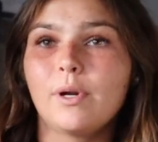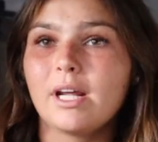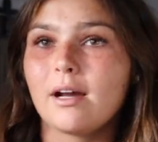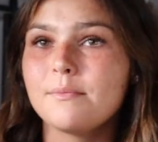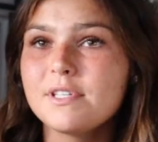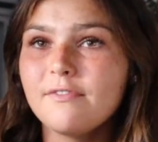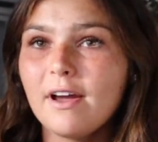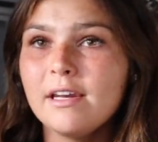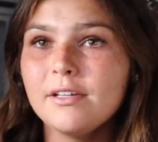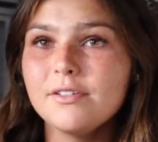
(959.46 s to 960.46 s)
When it comes to
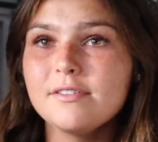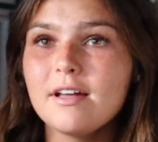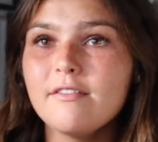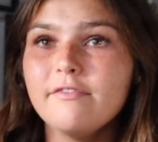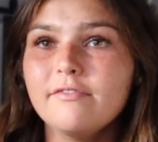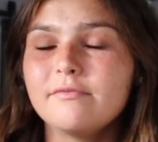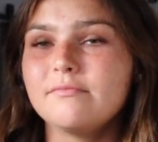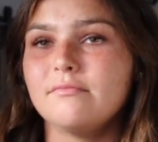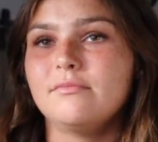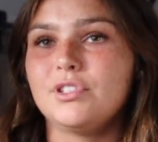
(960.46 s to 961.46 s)
finding yourself,
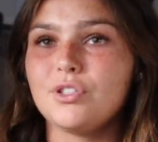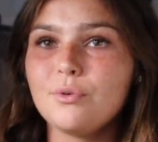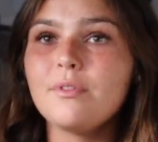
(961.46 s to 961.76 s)
do